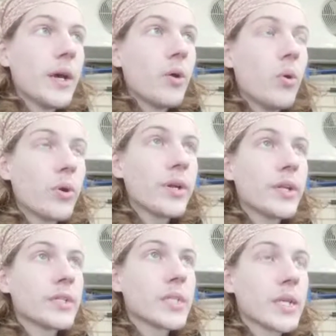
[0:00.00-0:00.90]
hook it
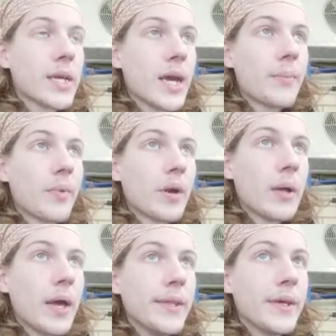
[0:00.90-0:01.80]
into the
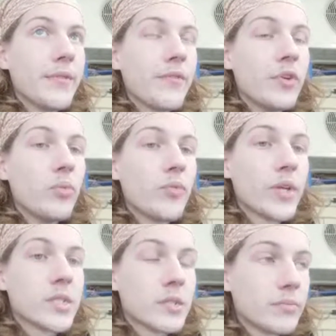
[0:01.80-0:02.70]
camera, and then film
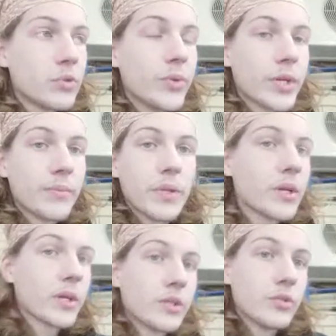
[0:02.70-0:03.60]
things as I'm doing them.
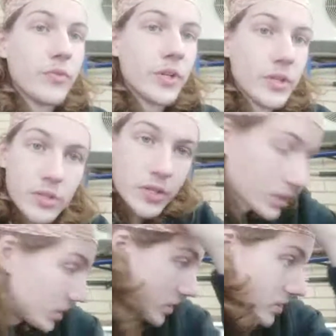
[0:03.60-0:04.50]
Then I can do videos
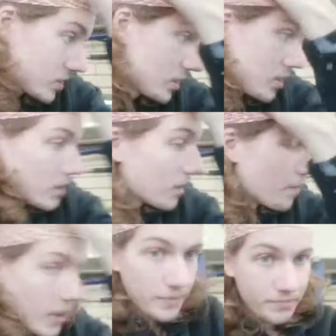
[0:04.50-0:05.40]
like this,
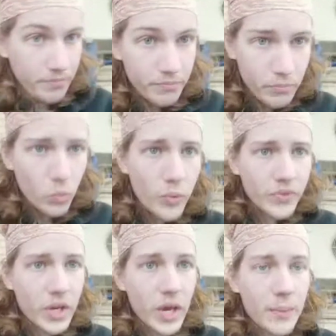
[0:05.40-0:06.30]
but with
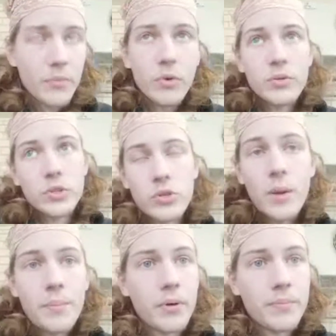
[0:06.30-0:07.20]
the camera on the
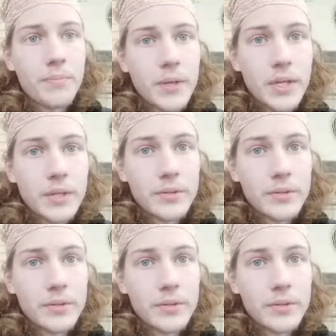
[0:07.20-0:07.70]
tripod. But